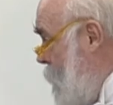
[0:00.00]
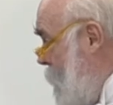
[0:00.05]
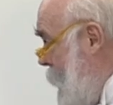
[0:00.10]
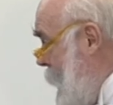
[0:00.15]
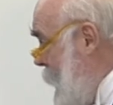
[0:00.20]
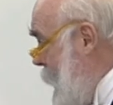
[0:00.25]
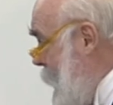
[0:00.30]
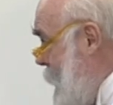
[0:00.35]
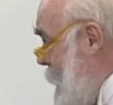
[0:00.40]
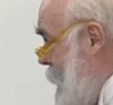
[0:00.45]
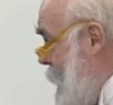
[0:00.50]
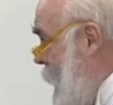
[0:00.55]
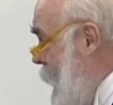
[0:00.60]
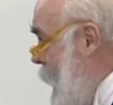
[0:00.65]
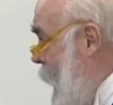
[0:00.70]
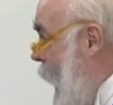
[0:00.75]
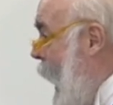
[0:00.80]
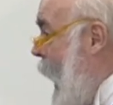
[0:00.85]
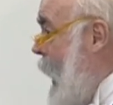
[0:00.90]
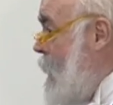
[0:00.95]
committees
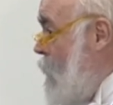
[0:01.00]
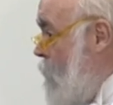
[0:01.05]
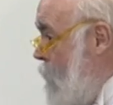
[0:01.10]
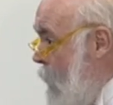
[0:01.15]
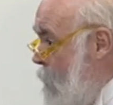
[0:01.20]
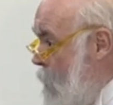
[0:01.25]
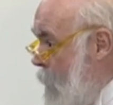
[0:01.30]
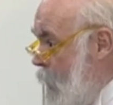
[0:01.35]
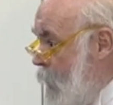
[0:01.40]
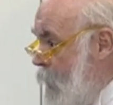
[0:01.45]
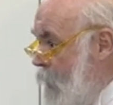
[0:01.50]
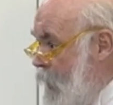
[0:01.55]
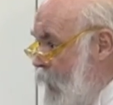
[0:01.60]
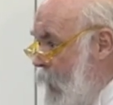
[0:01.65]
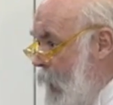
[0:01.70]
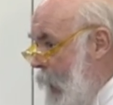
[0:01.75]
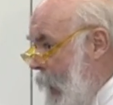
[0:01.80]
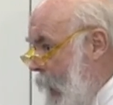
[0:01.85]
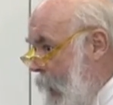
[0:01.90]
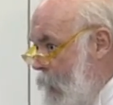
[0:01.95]
and the members of
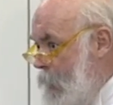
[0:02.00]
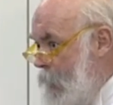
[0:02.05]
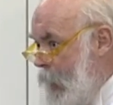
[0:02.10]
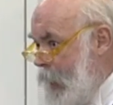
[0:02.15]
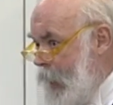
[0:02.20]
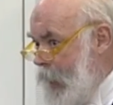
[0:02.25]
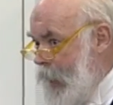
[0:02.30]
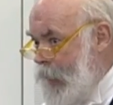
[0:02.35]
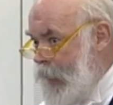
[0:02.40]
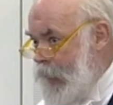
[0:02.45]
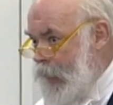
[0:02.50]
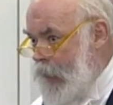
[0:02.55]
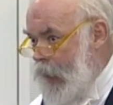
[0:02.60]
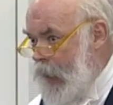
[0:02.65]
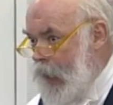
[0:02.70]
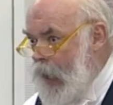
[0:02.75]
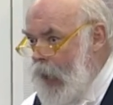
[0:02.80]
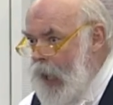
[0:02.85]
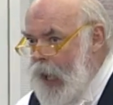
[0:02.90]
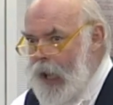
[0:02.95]
select committees,
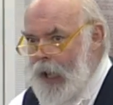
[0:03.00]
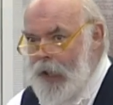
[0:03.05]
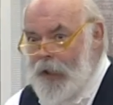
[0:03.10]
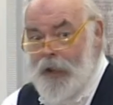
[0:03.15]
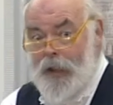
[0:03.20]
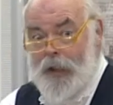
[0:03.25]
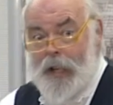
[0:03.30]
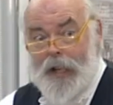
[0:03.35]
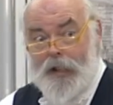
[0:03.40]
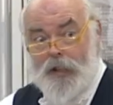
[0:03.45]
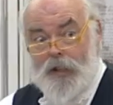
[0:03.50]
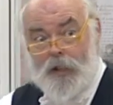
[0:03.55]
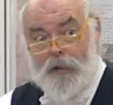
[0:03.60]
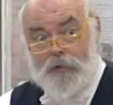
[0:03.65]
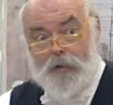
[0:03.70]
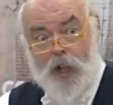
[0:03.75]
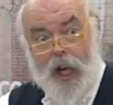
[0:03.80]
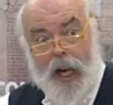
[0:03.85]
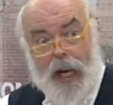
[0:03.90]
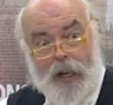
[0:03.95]
uh, the things that
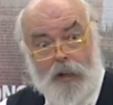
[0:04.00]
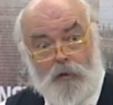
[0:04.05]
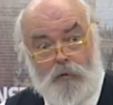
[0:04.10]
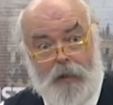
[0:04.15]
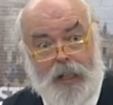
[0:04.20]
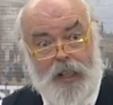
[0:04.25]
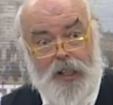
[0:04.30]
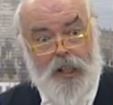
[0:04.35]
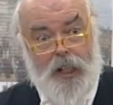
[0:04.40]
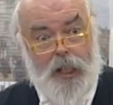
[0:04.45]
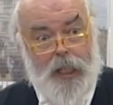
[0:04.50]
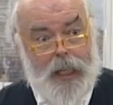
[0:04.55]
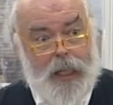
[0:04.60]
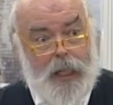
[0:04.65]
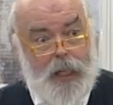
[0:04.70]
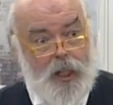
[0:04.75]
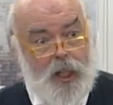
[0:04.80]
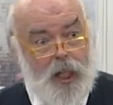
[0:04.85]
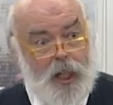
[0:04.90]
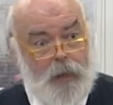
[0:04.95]
have changed recently
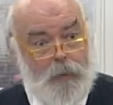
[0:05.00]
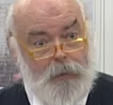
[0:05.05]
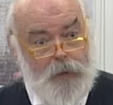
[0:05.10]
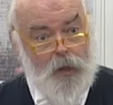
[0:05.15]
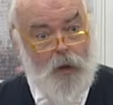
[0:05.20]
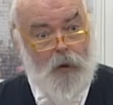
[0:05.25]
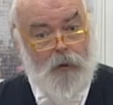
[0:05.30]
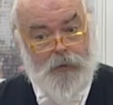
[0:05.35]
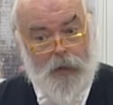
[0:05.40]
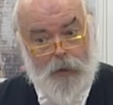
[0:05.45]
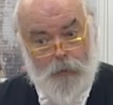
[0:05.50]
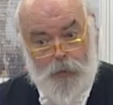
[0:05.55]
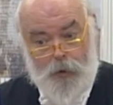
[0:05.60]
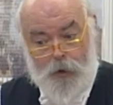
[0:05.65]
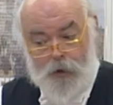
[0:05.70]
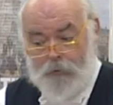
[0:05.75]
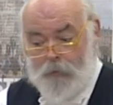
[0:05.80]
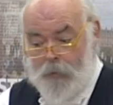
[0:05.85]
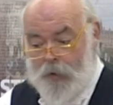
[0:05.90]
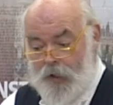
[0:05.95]
in terms of
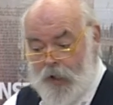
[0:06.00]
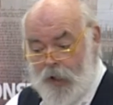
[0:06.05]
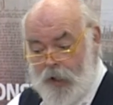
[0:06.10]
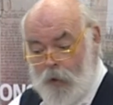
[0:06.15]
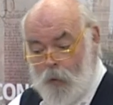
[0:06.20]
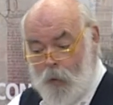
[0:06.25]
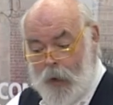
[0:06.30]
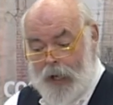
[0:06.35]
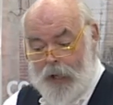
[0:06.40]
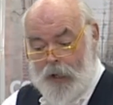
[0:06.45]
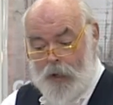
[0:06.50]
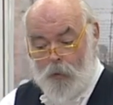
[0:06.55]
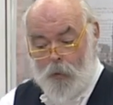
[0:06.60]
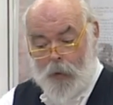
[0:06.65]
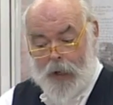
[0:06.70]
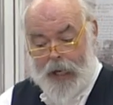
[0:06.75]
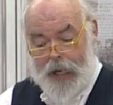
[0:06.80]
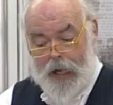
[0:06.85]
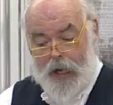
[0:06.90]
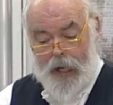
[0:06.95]
improvements in the way that
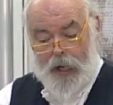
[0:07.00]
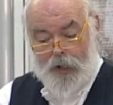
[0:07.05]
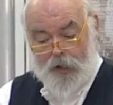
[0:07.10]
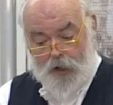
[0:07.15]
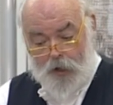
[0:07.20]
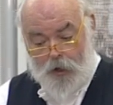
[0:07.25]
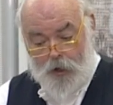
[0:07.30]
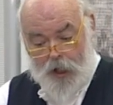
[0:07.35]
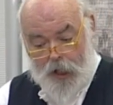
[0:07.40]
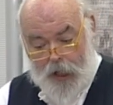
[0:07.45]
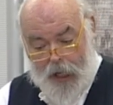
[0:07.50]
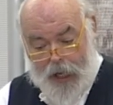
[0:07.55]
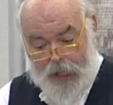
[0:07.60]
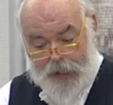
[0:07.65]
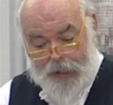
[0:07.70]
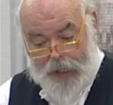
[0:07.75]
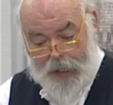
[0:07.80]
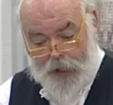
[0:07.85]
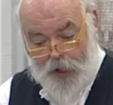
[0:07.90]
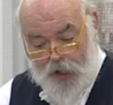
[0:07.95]
we
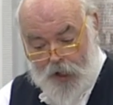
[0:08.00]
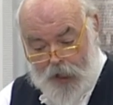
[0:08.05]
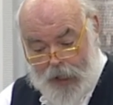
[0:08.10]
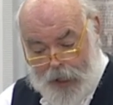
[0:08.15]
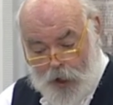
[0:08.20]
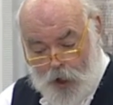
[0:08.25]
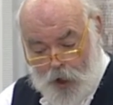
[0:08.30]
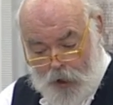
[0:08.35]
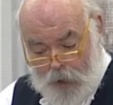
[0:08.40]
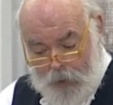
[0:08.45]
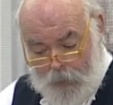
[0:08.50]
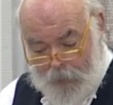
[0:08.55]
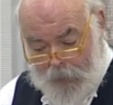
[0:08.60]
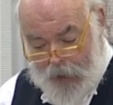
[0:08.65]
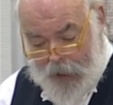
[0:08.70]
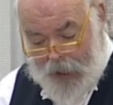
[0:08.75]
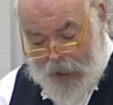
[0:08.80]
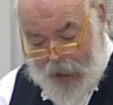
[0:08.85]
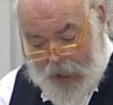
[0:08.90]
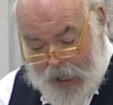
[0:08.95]
scrutinize legislation,
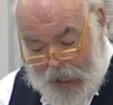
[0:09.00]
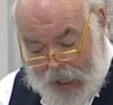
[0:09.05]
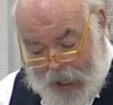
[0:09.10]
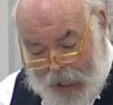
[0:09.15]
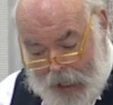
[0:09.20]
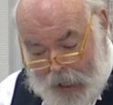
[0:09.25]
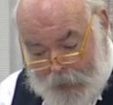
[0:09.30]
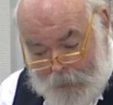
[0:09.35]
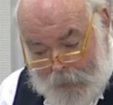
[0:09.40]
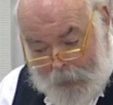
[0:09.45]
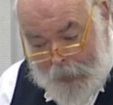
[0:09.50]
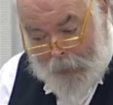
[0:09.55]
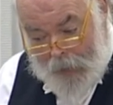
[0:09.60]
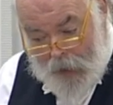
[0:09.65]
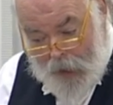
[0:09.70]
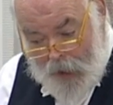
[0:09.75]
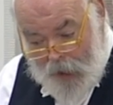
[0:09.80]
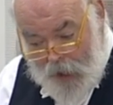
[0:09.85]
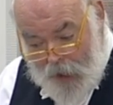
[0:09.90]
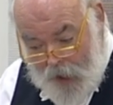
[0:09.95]
um,
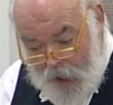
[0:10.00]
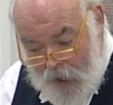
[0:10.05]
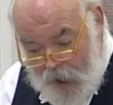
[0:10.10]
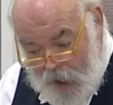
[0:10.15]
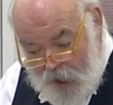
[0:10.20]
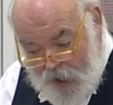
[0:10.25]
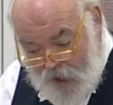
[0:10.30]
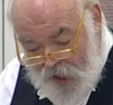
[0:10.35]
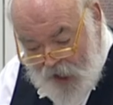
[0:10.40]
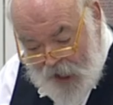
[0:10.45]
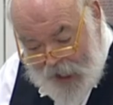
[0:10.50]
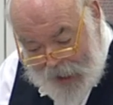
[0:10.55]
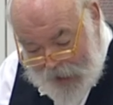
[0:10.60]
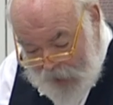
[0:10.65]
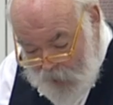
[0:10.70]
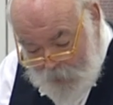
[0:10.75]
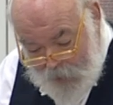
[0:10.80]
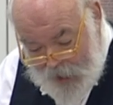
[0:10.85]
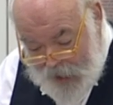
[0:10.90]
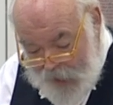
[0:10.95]
select
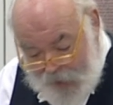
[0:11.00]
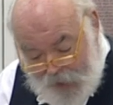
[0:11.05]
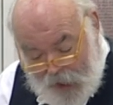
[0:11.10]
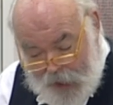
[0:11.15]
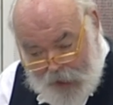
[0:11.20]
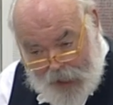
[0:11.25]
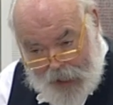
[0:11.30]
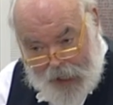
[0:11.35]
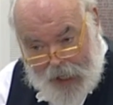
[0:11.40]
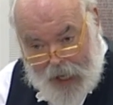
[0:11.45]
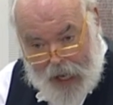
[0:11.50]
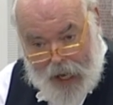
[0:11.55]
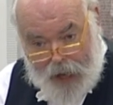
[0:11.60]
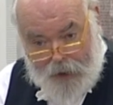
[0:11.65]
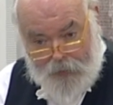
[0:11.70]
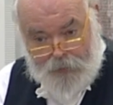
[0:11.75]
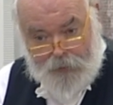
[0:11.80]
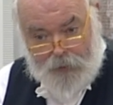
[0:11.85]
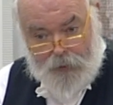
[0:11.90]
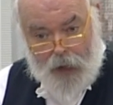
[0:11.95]
committees, I think,
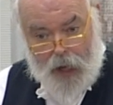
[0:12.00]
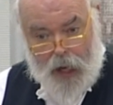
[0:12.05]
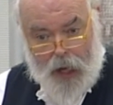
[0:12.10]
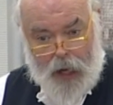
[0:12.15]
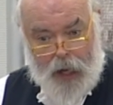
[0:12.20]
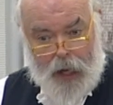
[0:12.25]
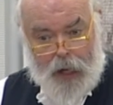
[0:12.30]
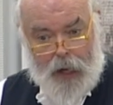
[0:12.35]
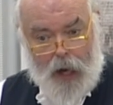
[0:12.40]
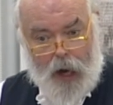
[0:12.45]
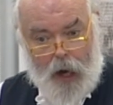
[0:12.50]
have uh,